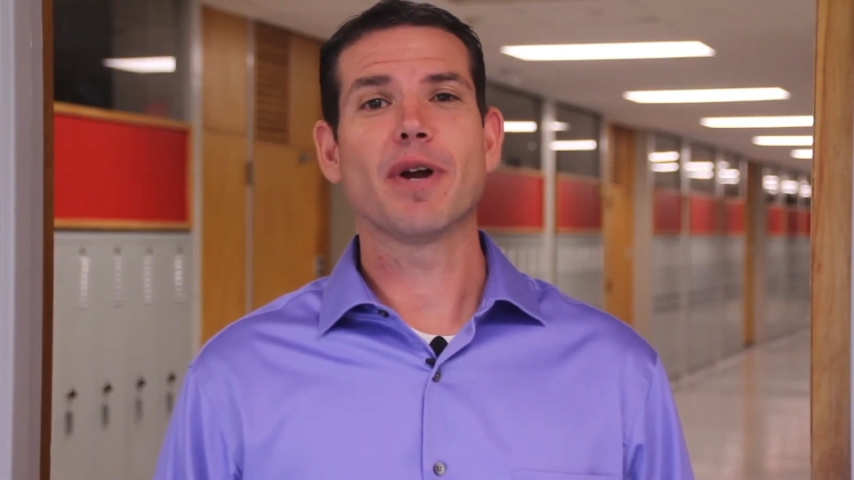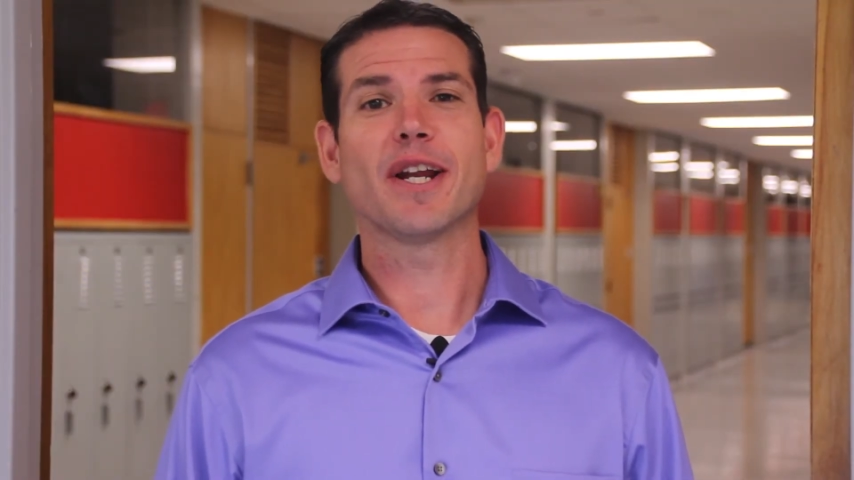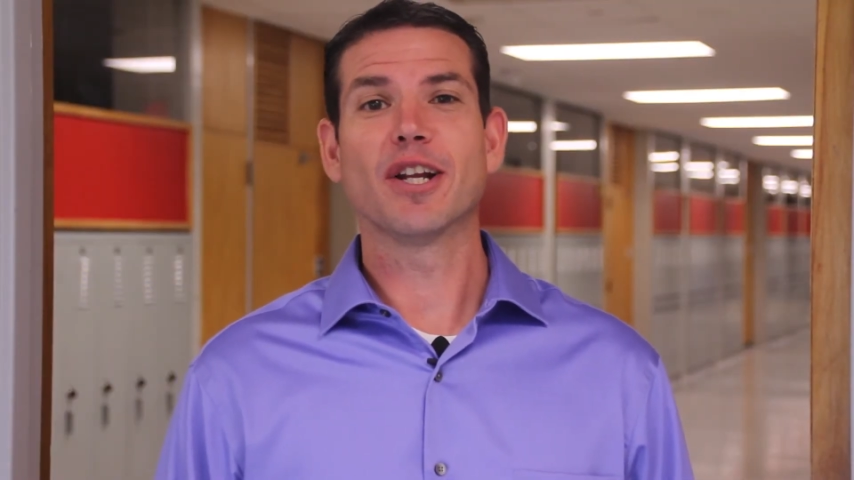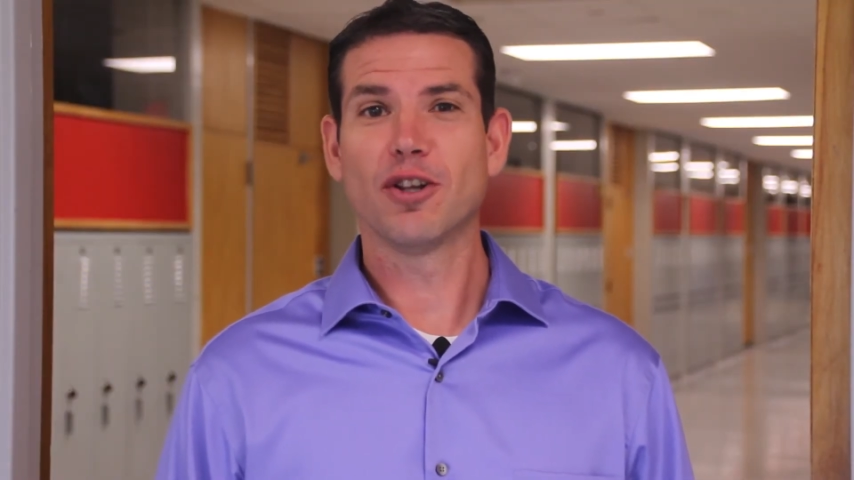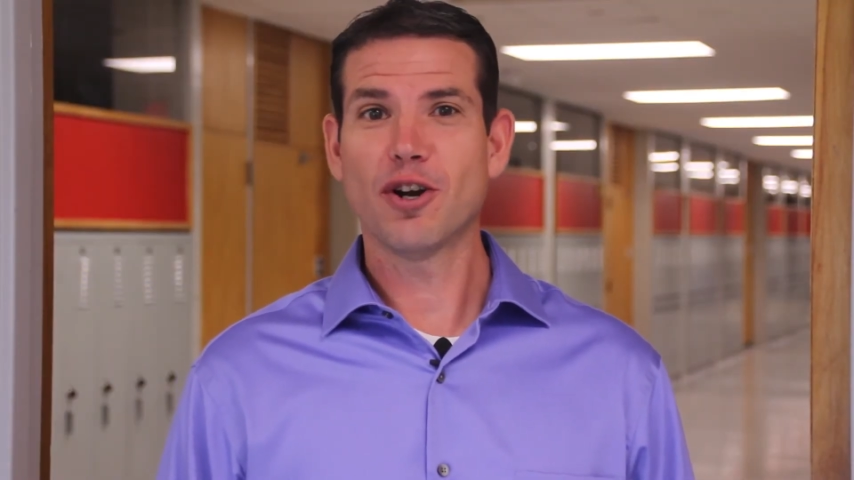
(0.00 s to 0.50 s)

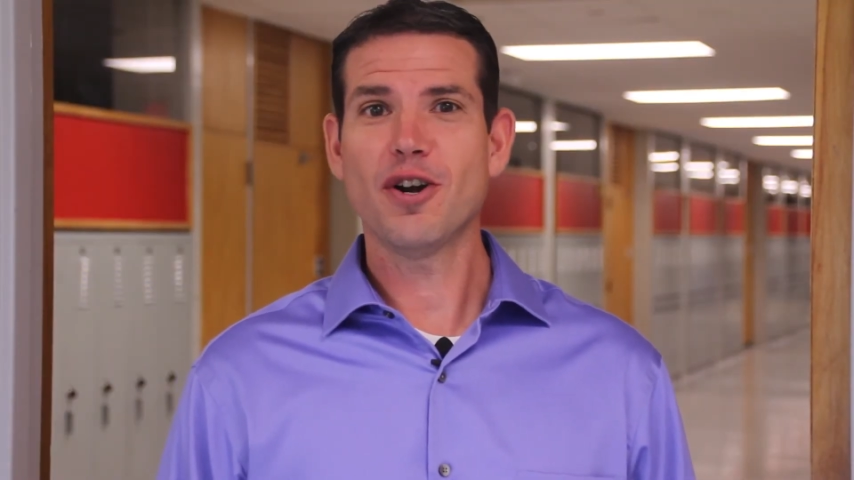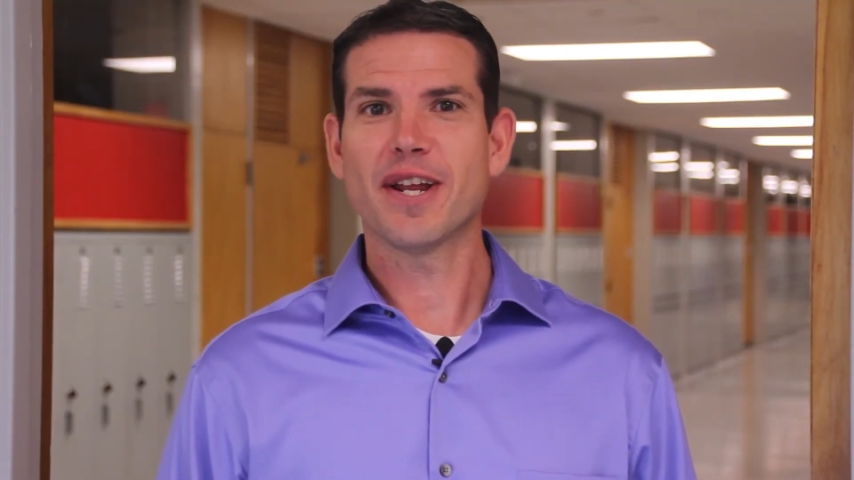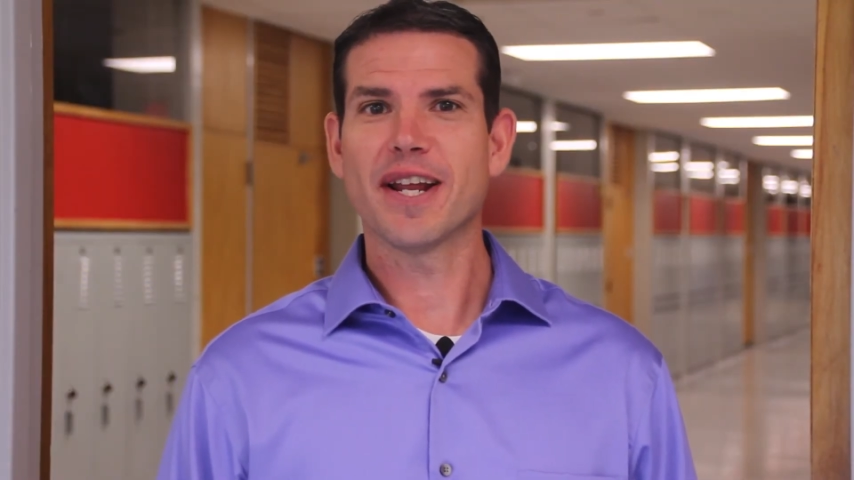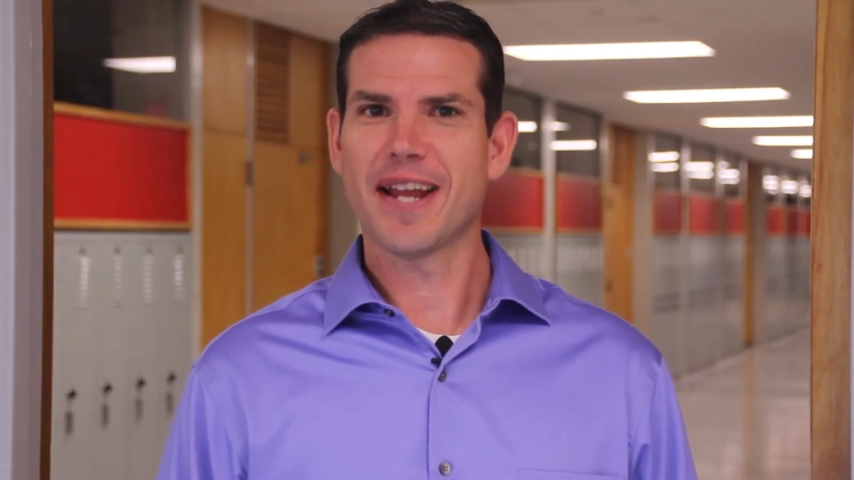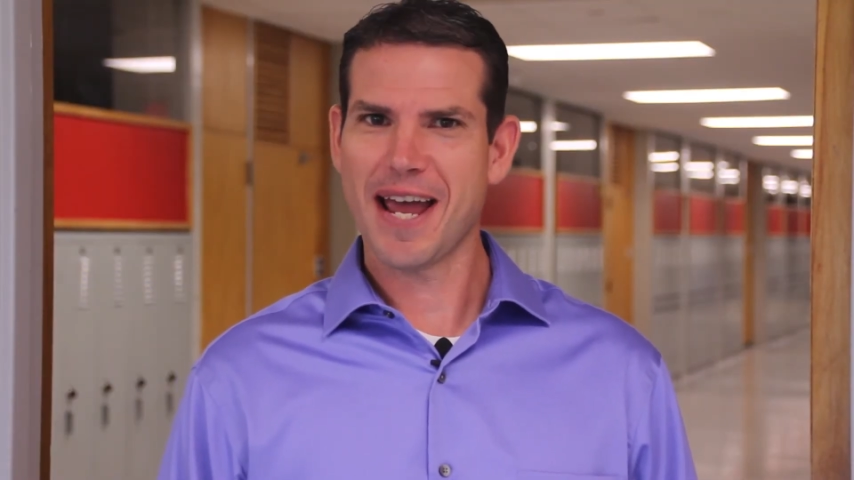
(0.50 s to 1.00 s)
ready to learn
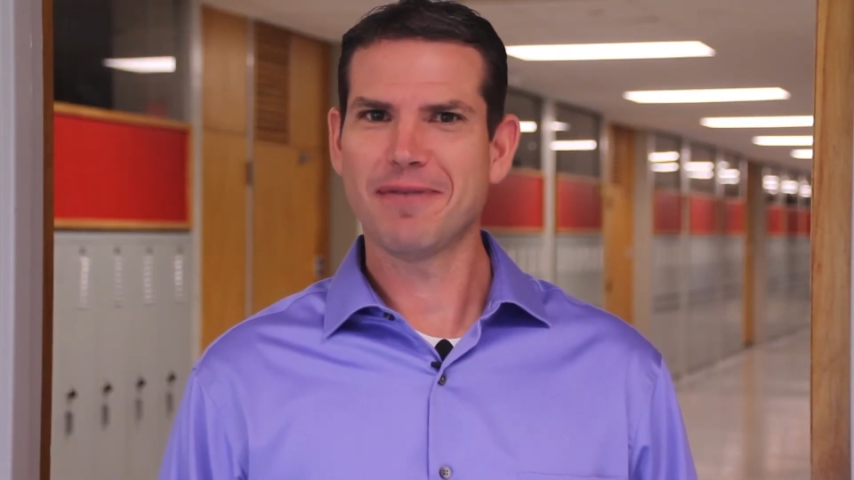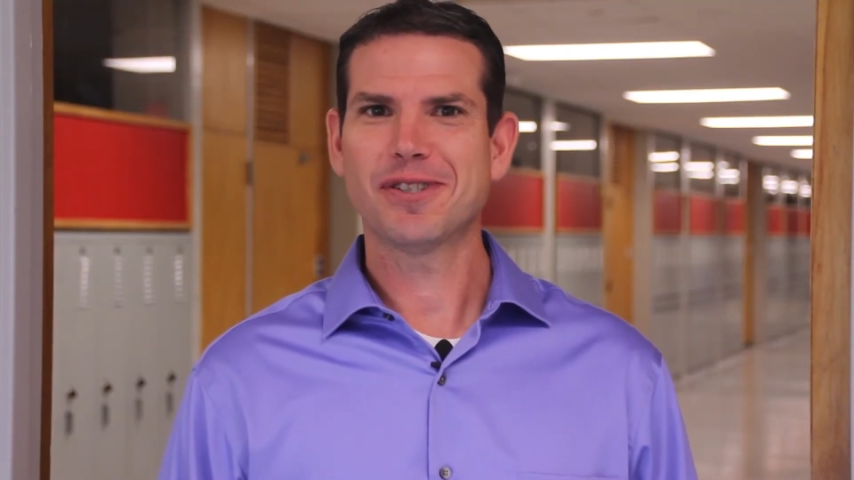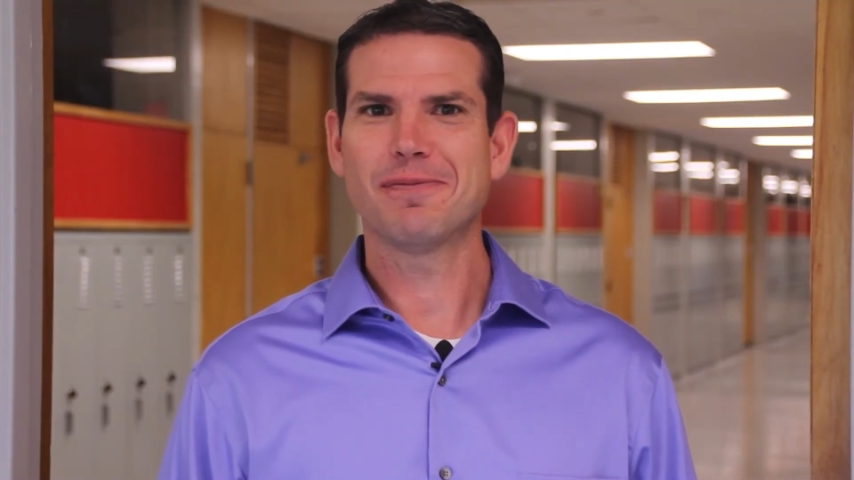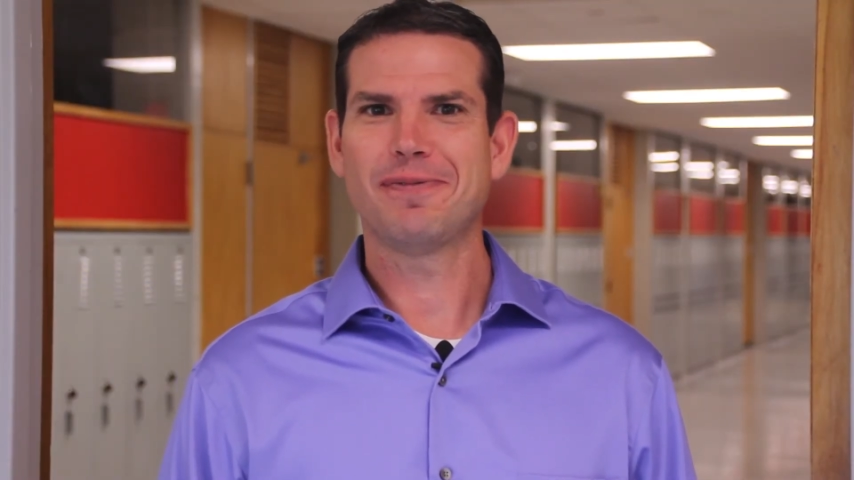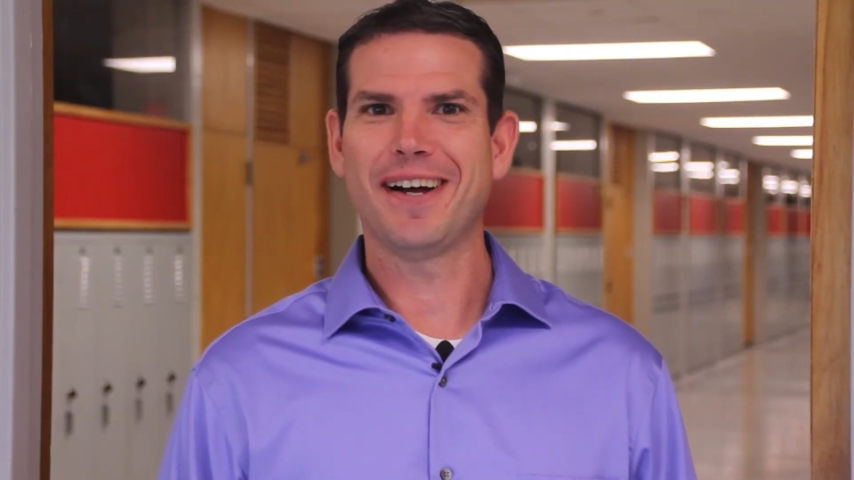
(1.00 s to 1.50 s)
and have
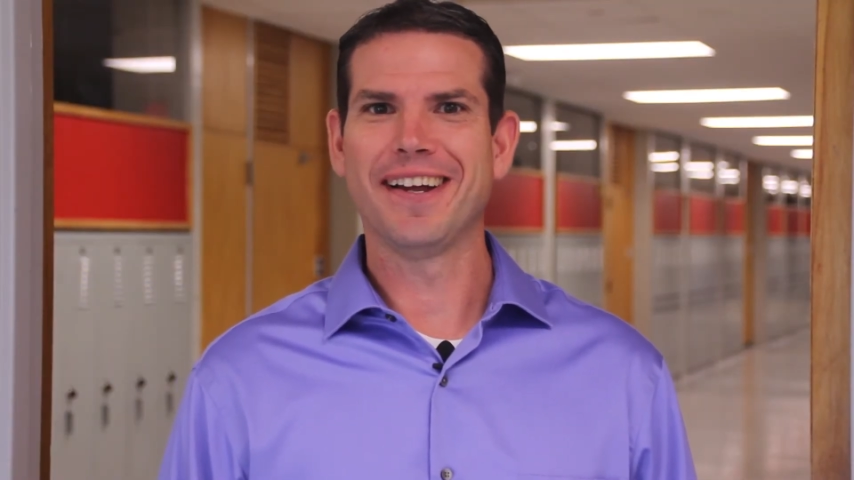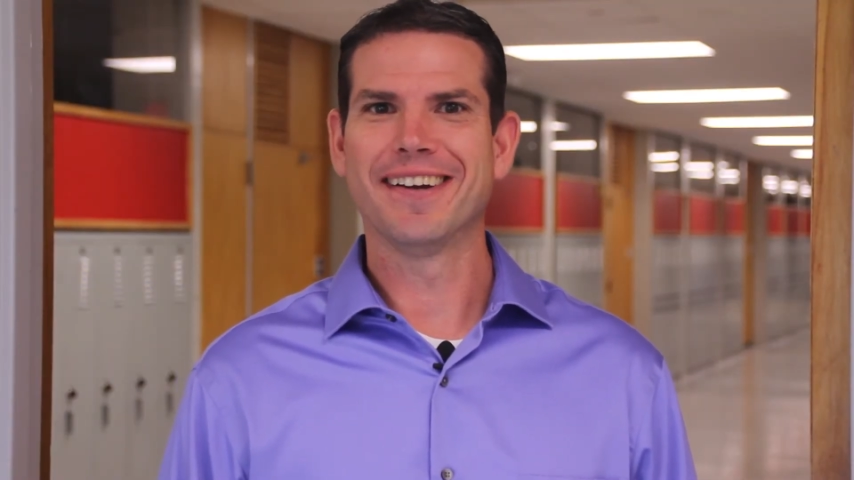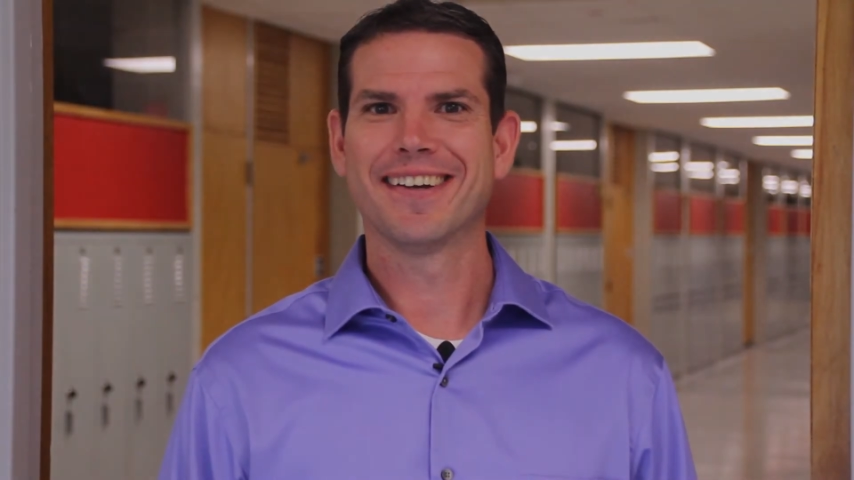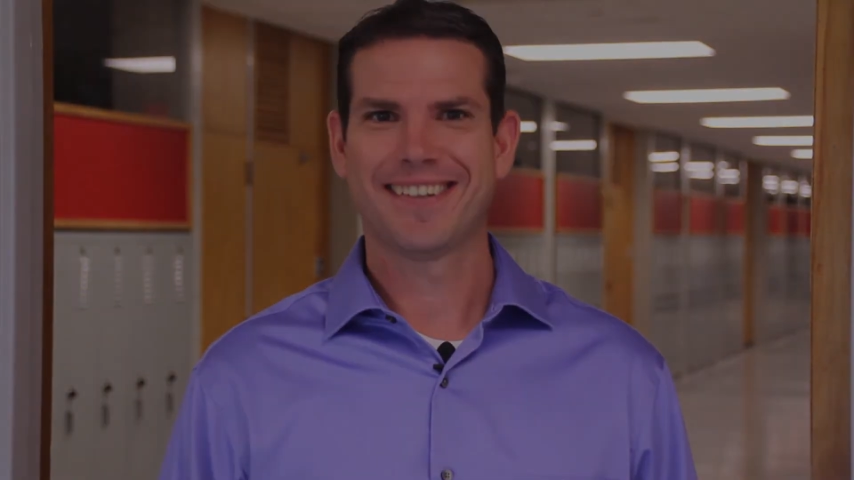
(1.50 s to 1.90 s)
some fun.